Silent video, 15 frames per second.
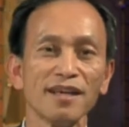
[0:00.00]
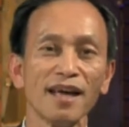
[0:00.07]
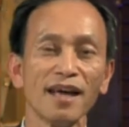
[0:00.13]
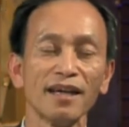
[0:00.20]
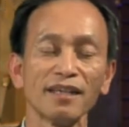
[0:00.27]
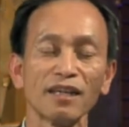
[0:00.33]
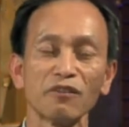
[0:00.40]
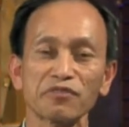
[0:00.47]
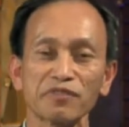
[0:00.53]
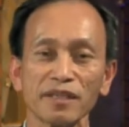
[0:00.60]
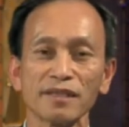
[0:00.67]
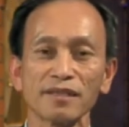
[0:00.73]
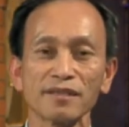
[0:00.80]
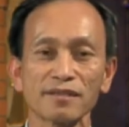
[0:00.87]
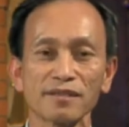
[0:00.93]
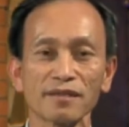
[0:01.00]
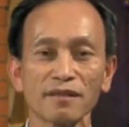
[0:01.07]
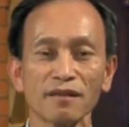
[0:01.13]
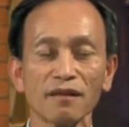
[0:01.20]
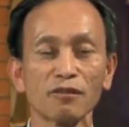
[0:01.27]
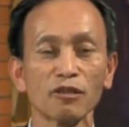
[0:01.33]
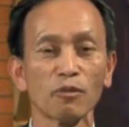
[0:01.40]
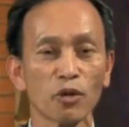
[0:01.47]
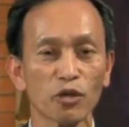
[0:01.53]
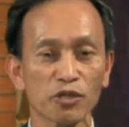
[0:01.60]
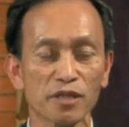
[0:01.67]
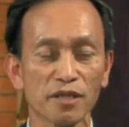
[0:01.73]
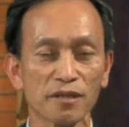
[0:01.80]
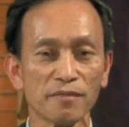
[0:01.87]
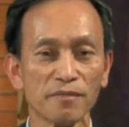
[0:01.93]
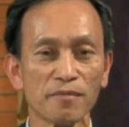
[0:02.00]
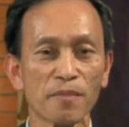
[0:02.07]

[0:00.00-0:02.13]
and our friends around Boston.